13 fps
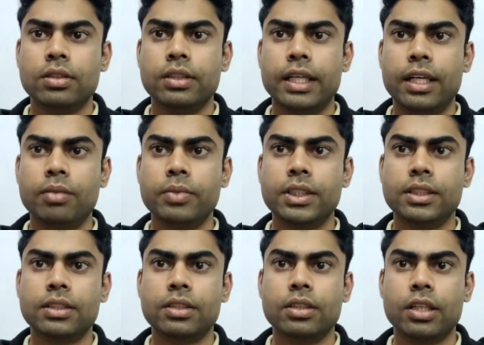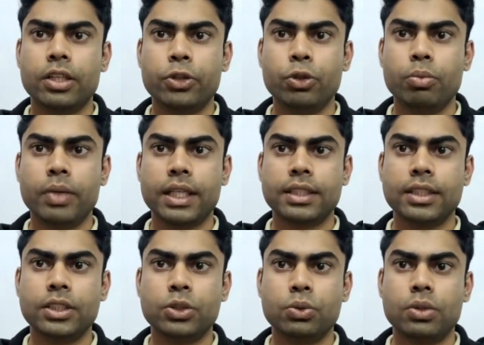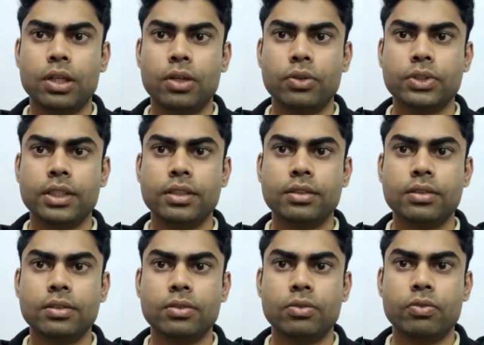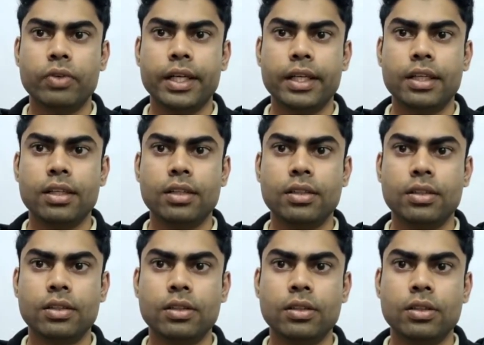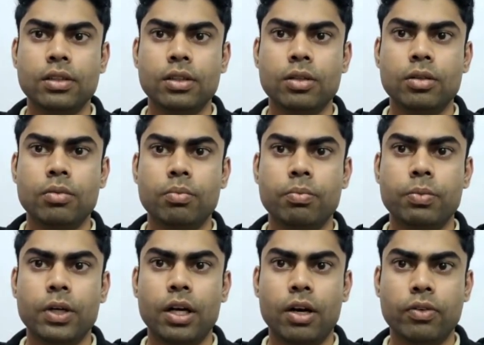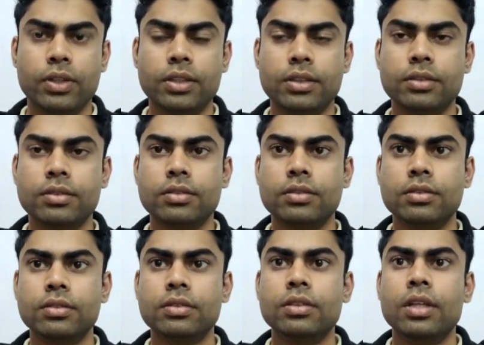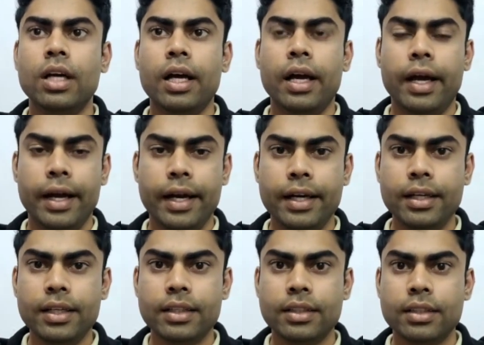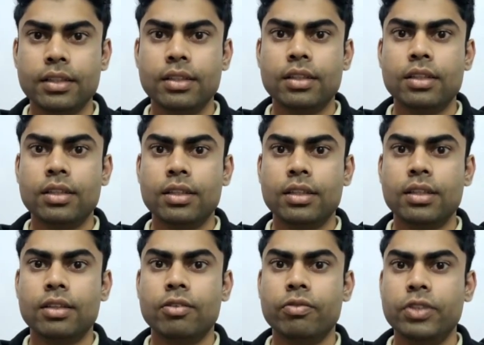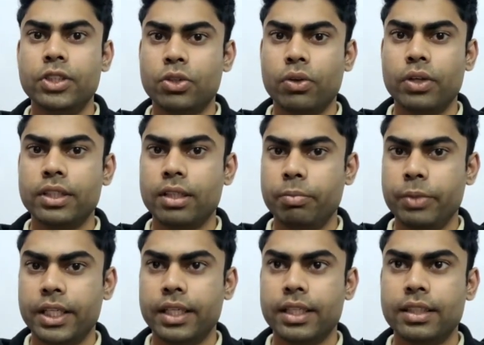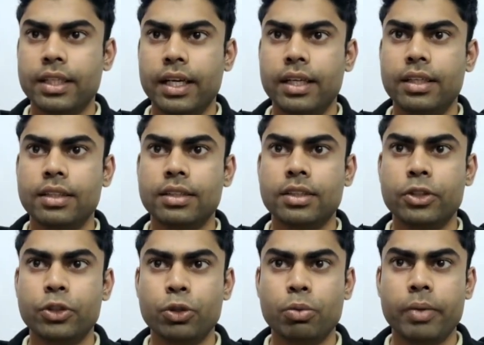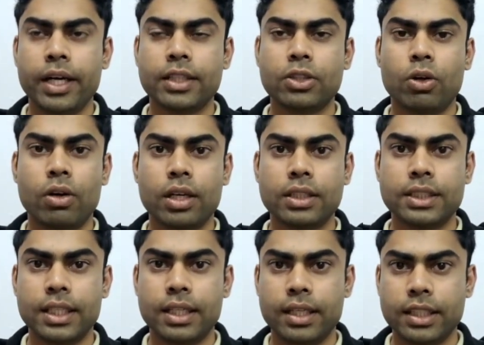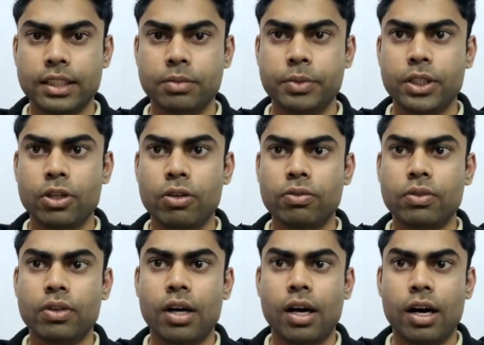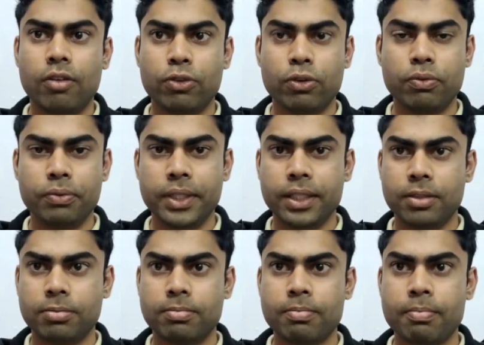That means the Q max is 2000 vehicle per hour, and we saw in the beginning that Q max occurs at a speed of half of VF.